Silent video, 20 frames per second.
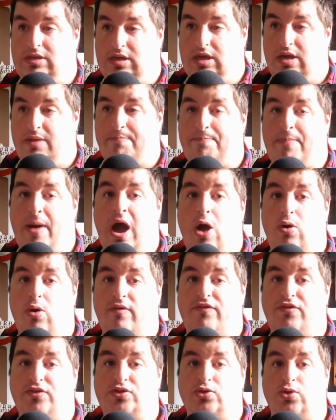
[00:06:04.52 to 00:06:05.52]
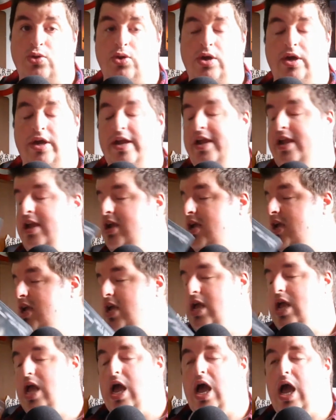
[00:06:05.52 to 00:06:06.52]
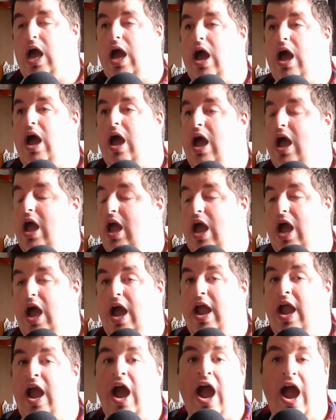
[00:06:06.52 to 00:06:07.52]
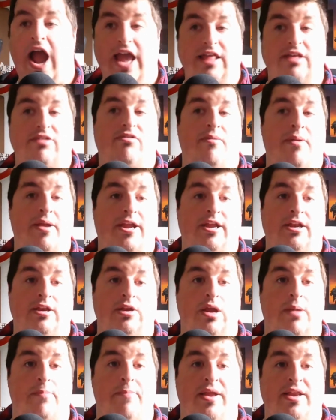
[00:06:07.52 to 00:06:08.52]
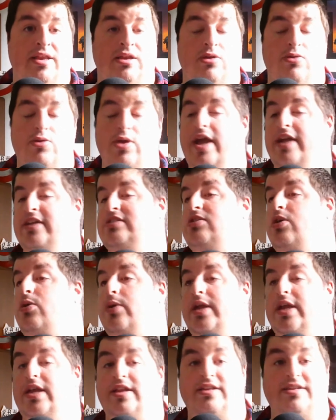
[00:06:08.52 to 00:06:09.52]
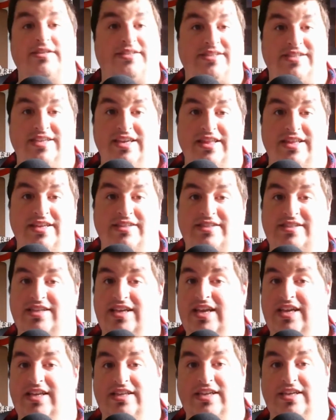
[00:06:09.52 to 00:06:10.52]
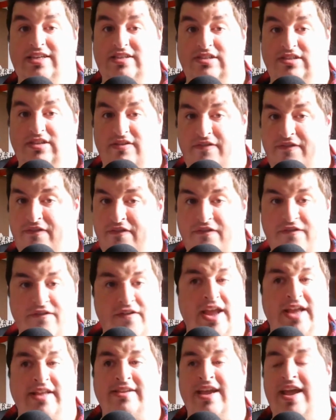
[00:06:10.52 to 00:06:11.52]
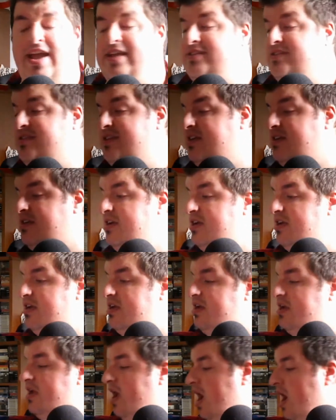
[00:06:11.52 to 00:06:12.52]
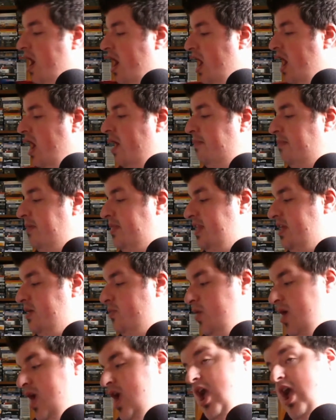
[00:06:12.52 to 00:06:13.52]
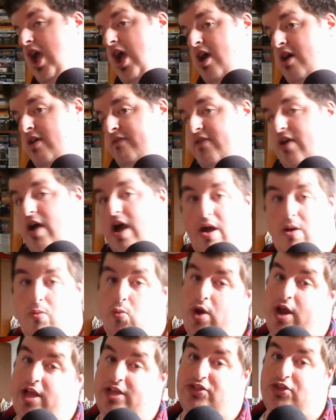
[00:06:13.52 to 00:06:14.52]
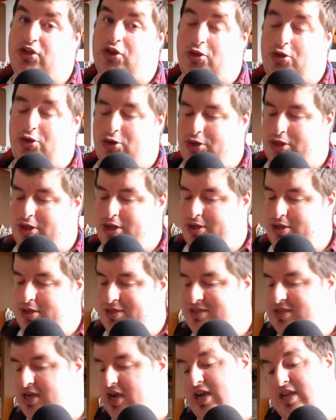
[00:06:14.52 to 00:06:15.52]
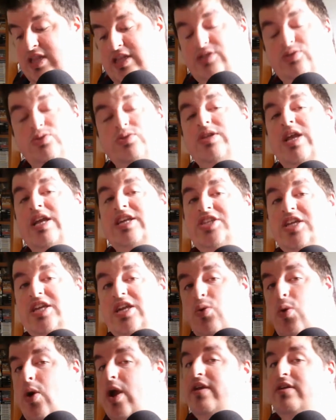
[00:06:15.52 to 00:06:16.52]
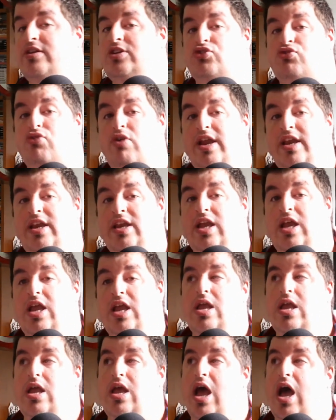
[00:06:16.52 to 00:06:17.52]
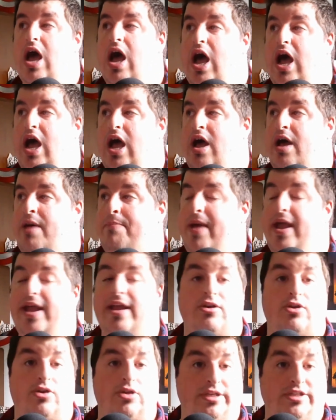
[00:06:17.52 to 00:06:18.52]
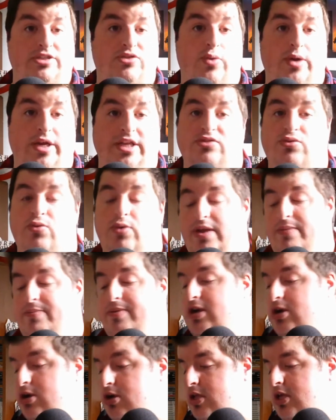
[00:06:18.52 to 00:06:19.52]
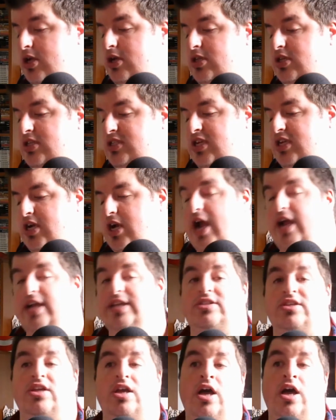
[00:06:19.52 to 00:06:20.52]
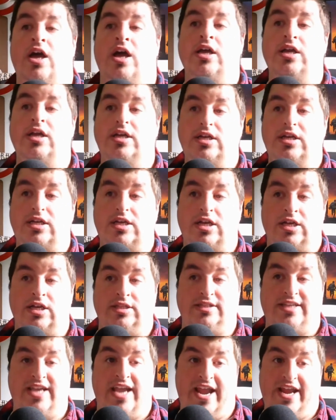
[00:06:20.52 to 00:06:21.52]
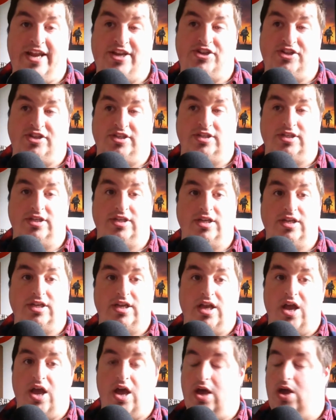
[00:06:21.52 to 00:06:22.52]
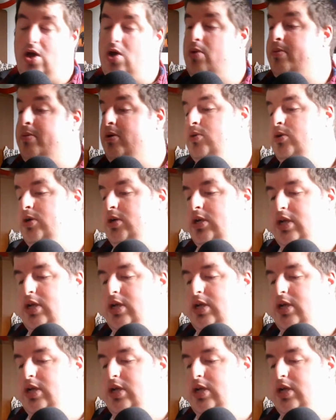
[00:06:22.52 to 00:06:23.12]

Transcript: Powerful story. I highly recommend you guys going in to see this. It is fantastic. And then we have what I saw earlier this year, and this was actually quite a trend back in early 2020, but earlier this year I saw Contagion. Oh my word.